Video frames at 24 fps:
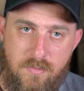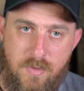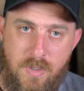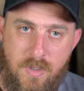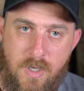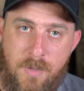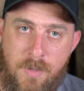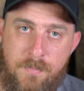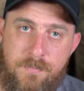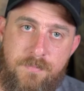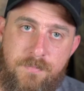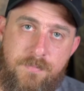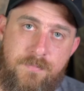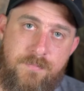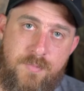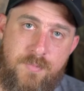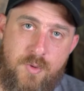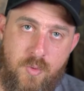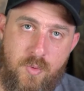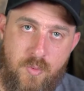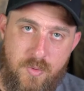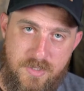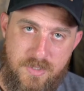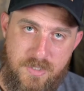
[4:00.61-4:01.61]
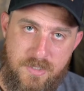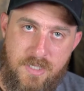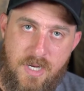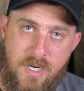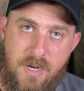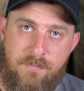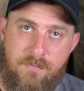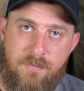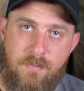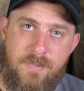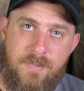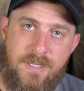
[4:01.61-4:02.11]
up towards the
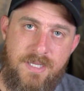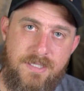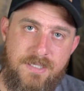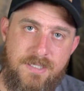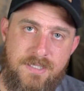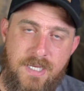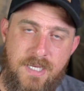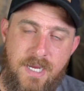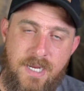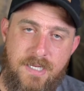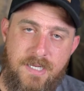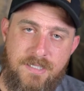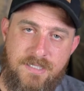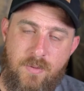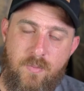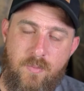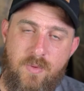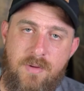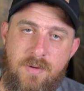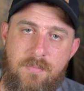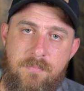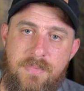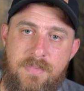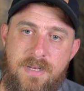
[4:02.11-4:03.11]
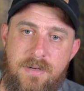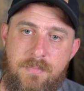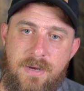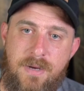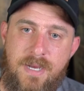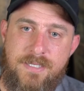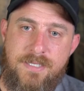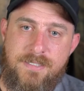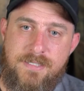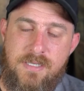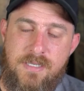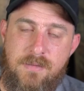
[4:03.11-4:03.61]
top from the inside because I want to
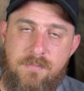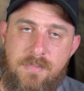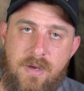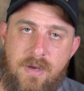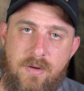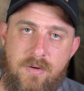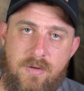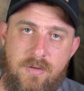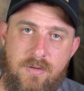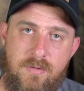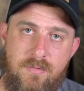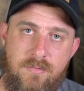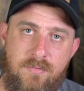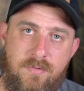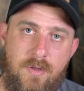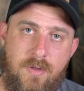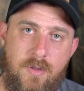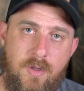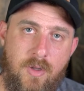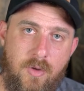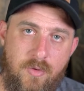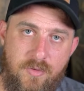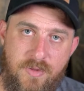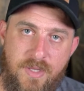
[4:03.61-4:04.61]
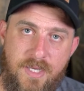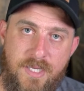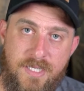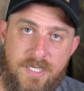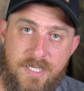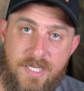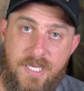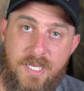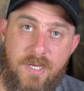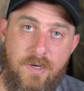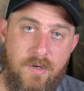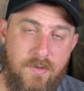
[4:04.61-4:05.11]
minimize the amount of clothing
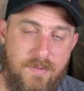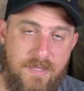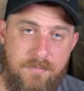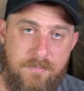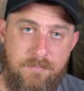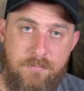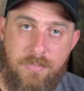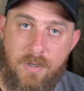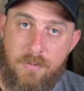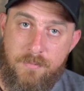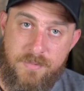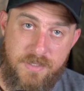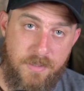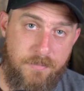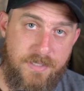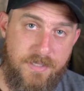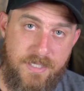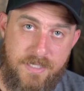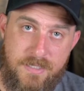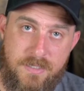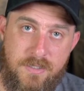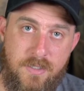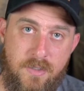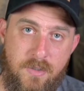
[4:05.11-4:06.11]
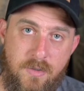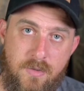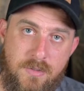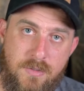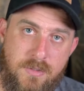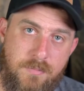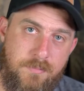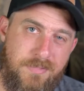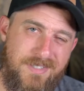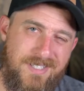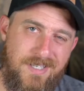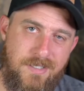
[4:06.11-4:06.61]
and gear that bumps up against the hose
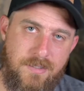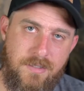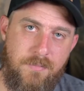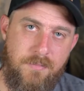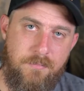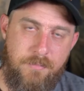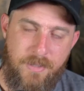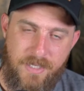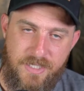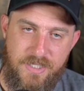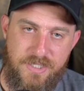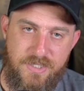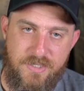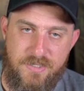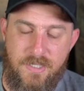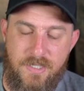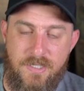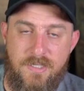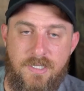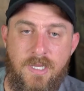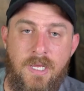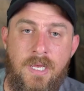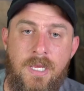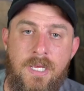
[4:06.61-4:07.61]
and potentially pinches it.